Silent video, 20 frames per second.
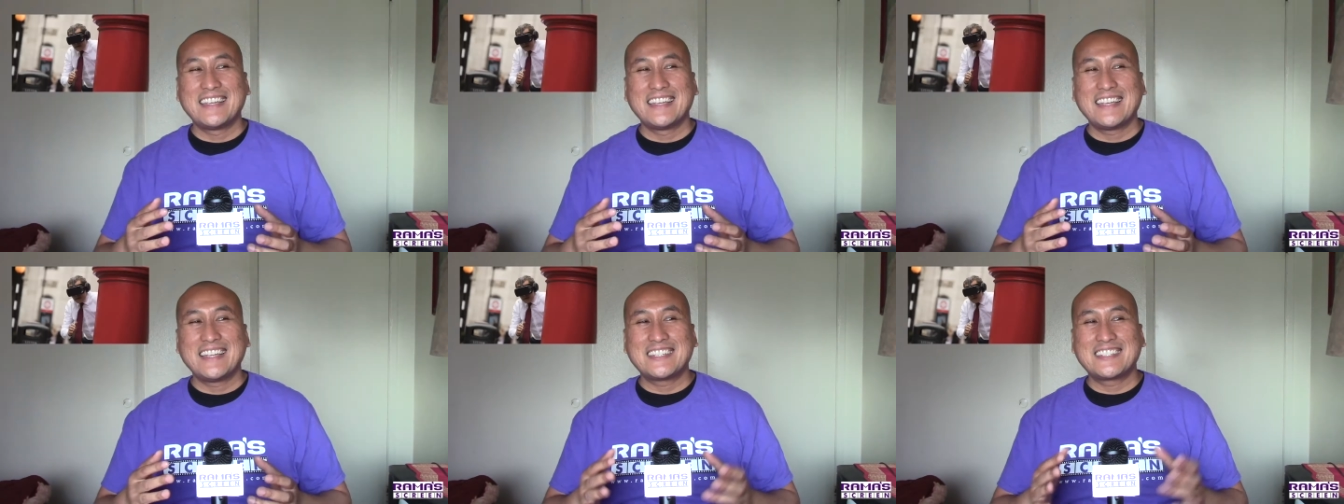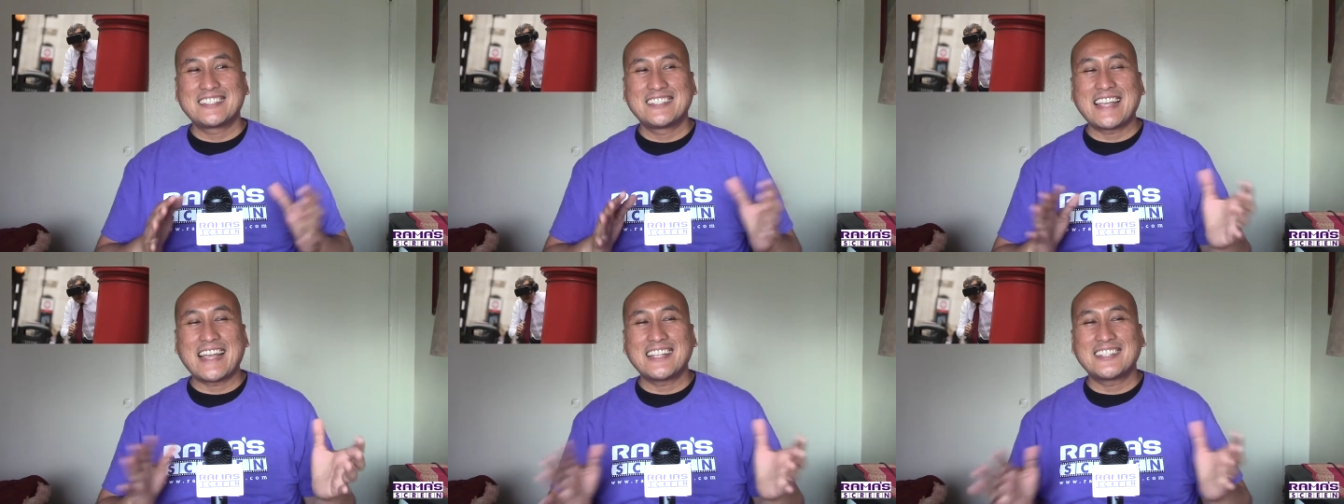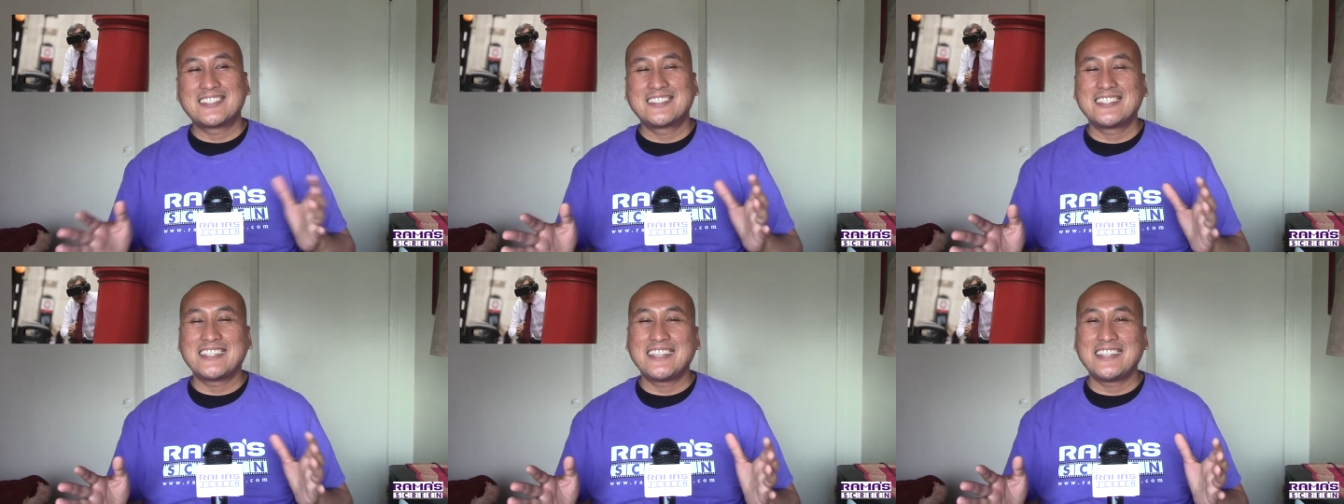It's that
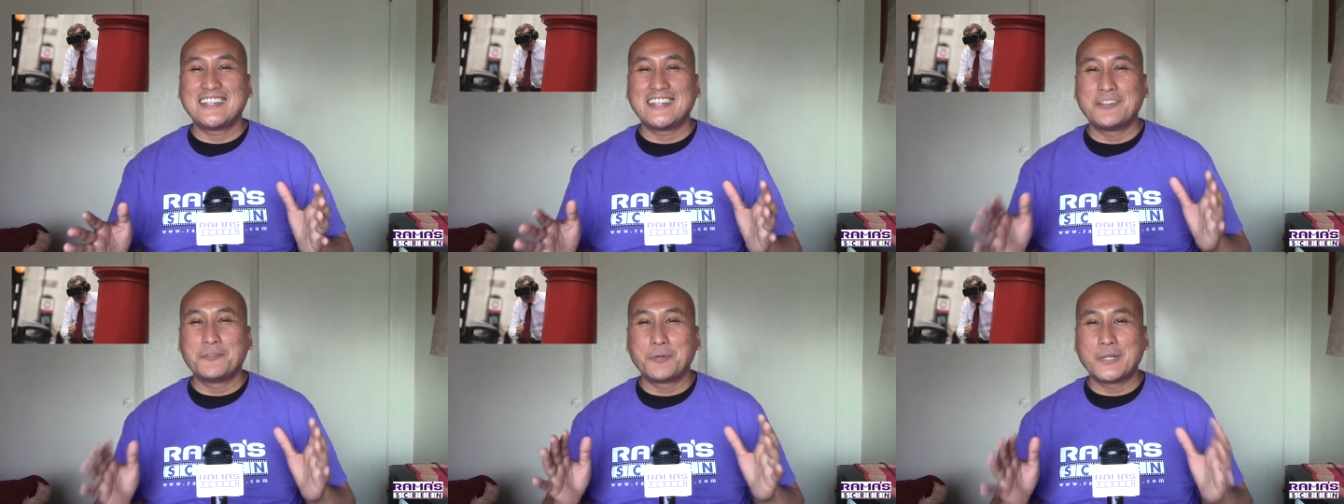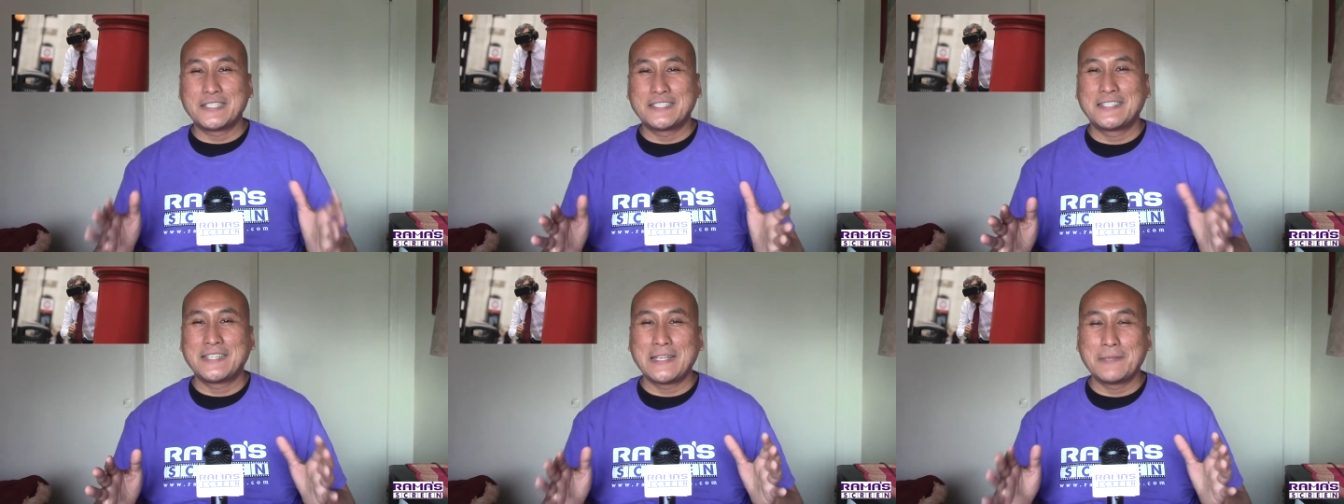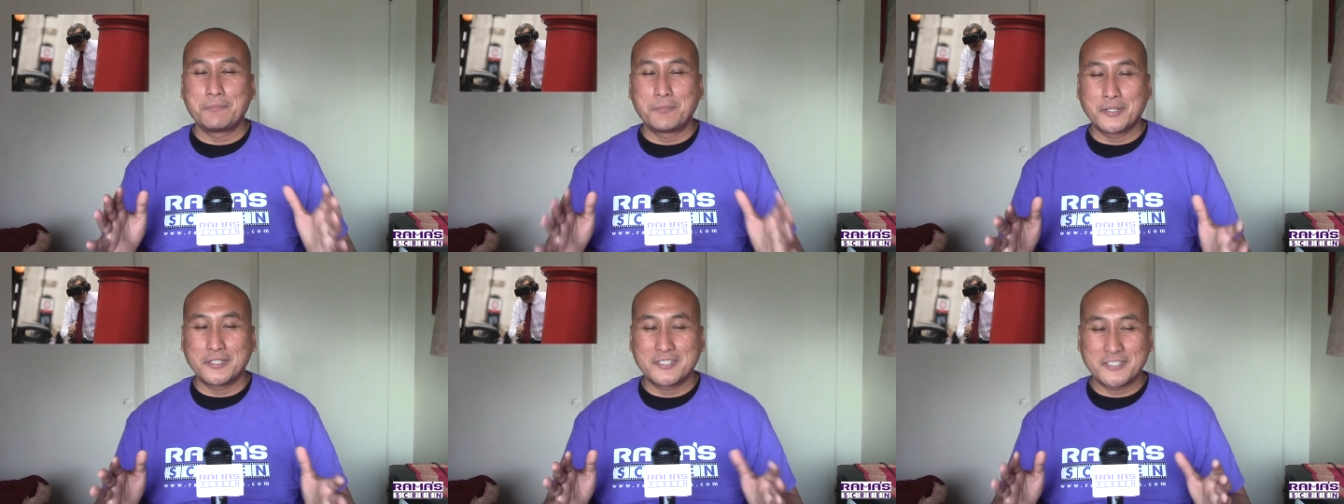scene in which he
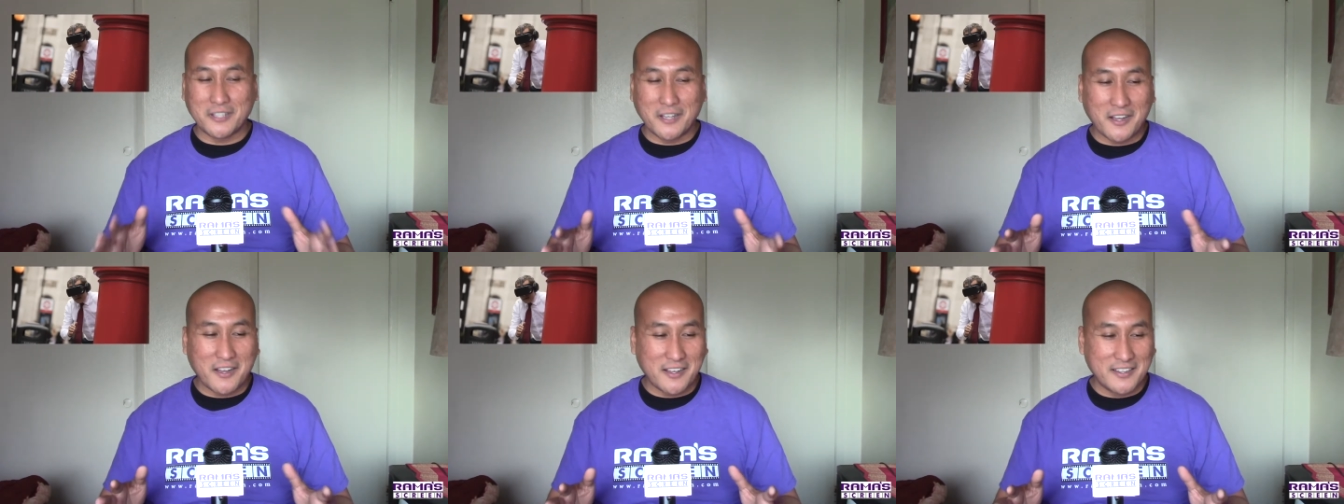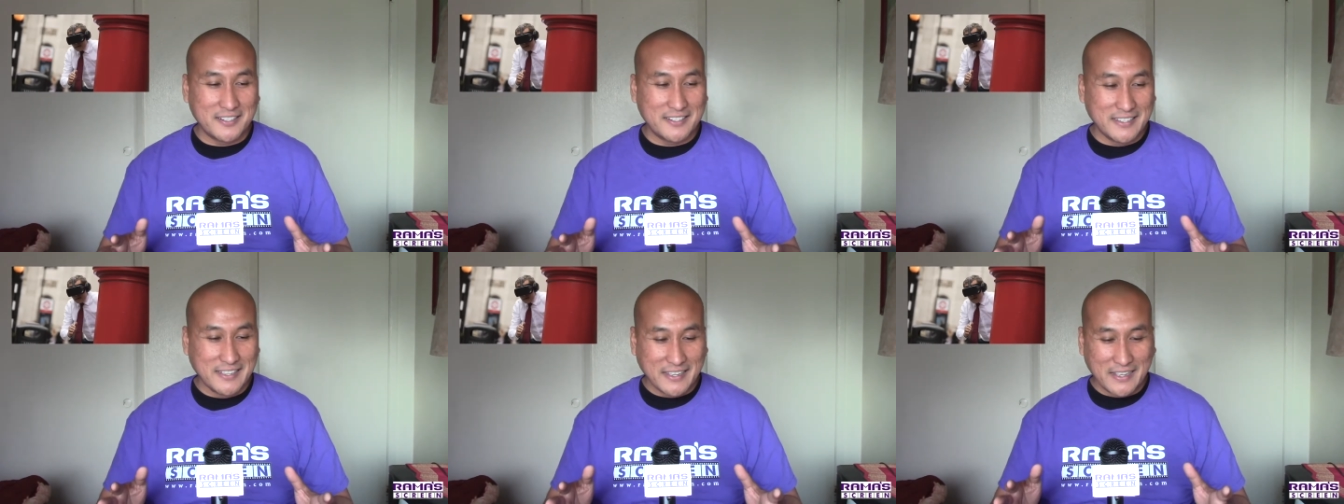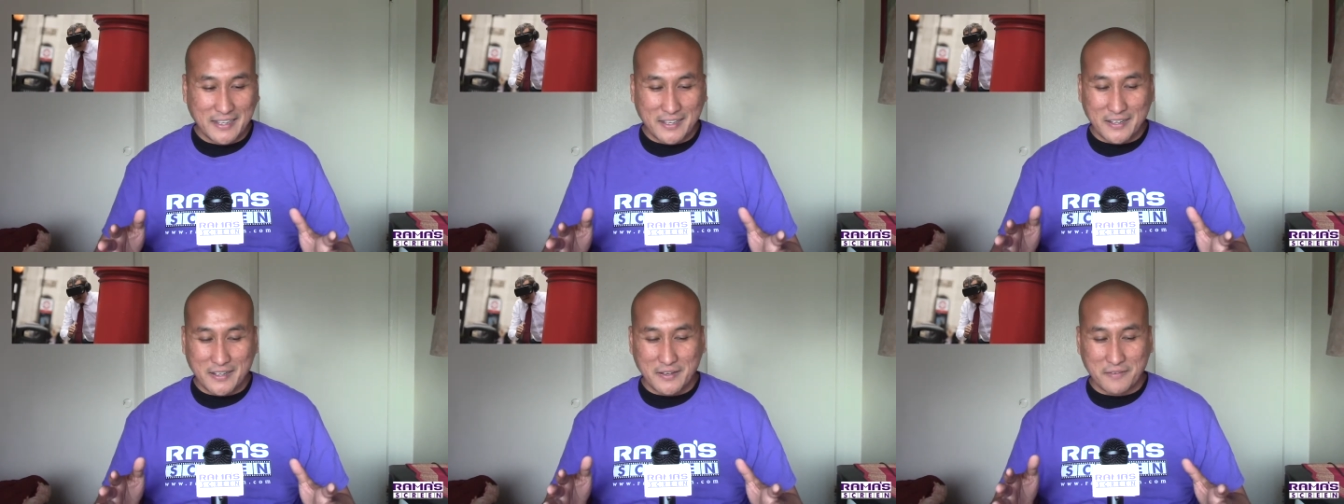puts on
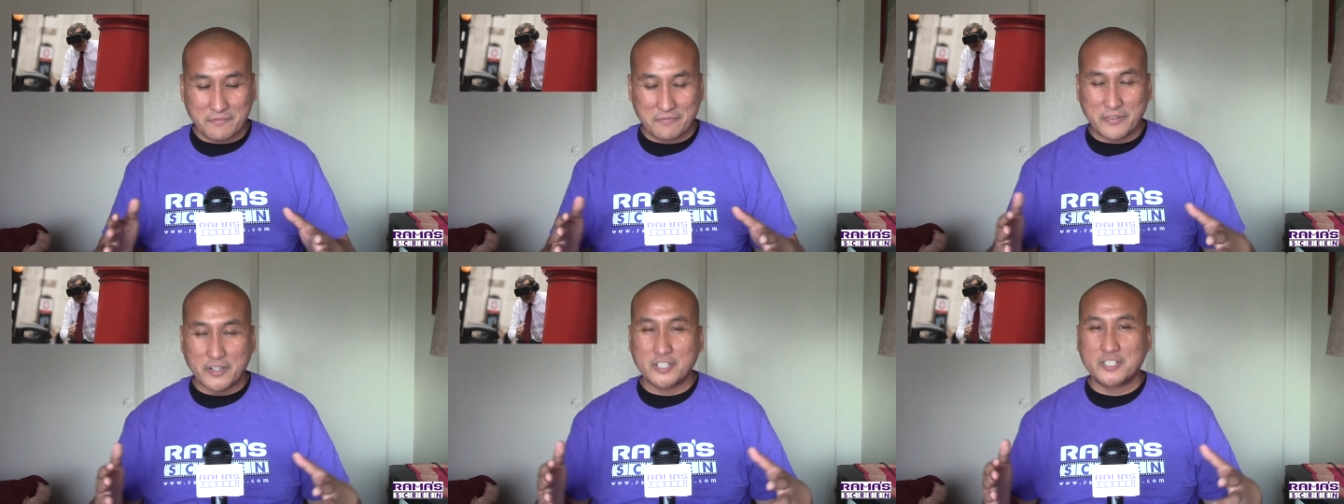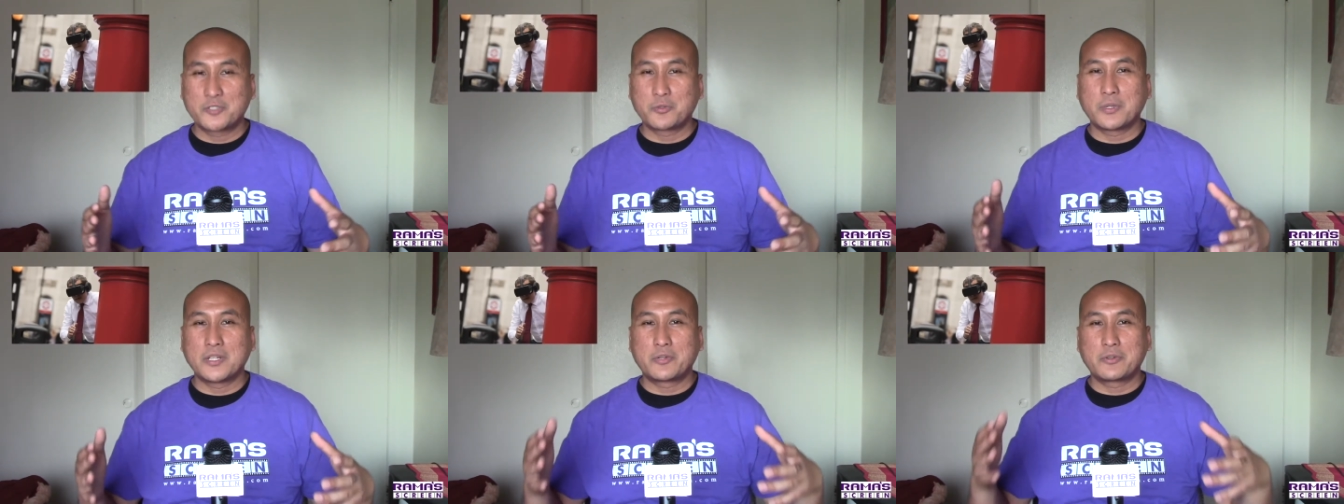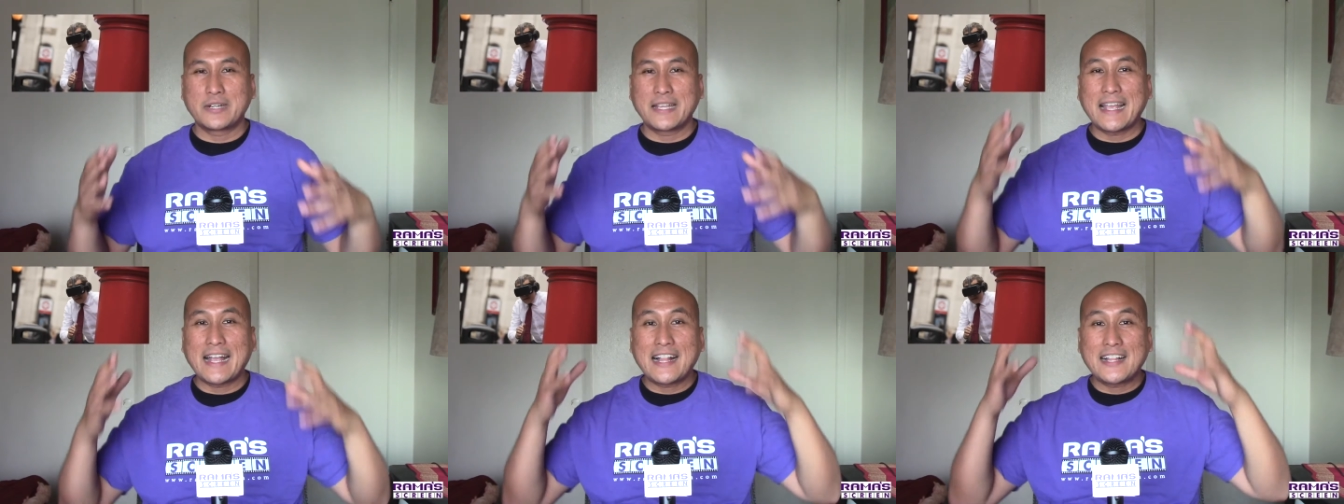a virtual
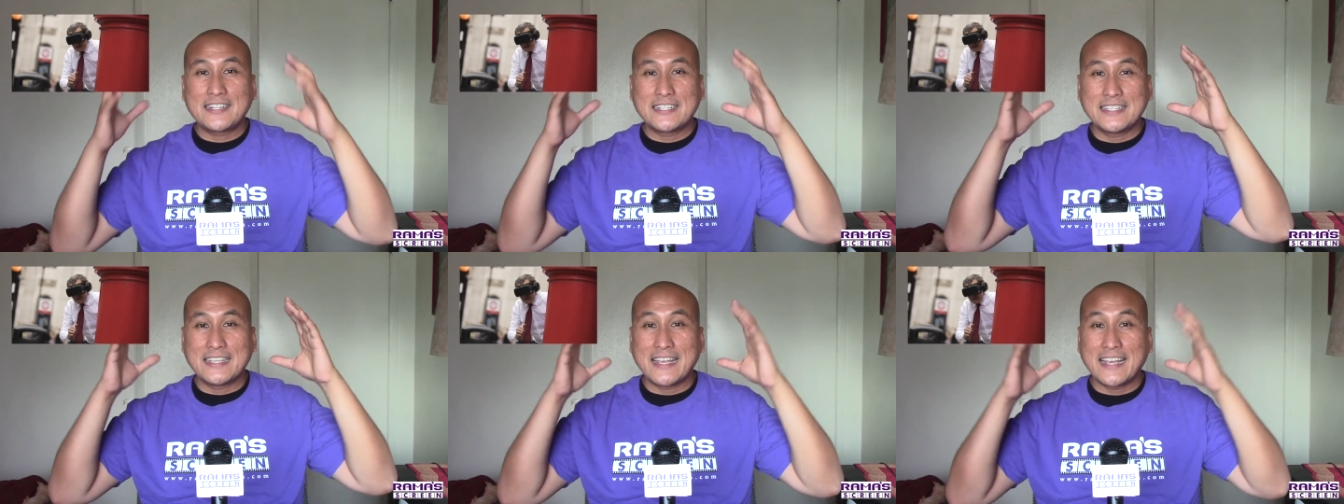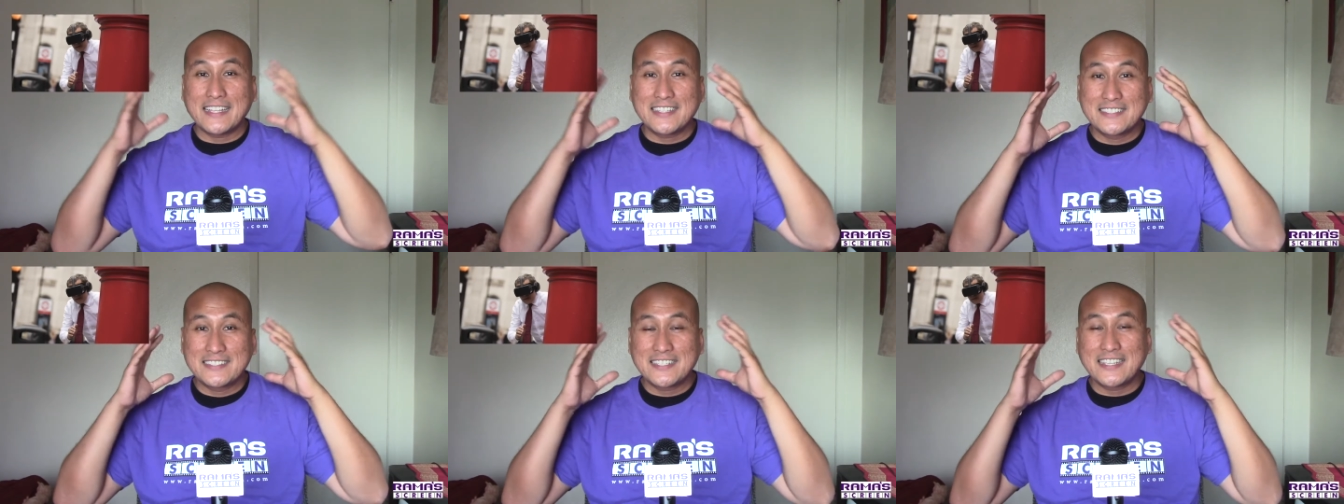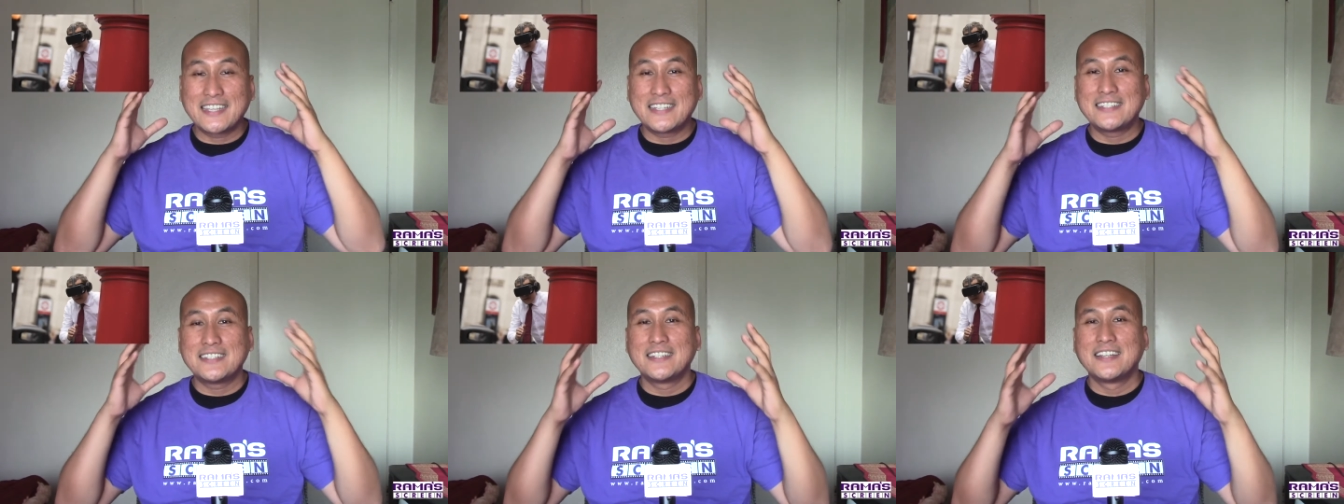reality
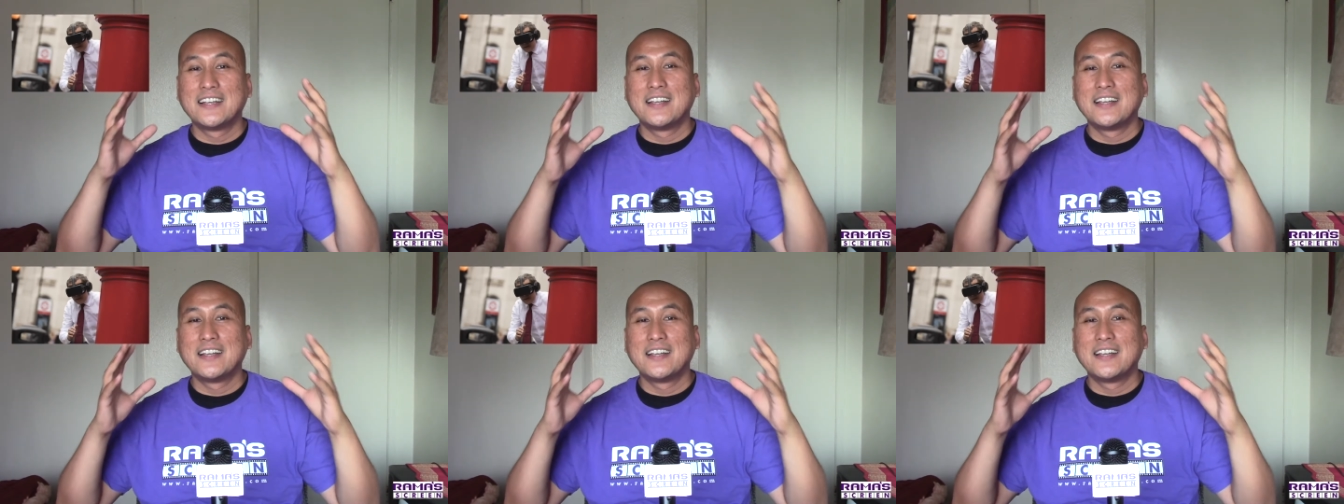headset,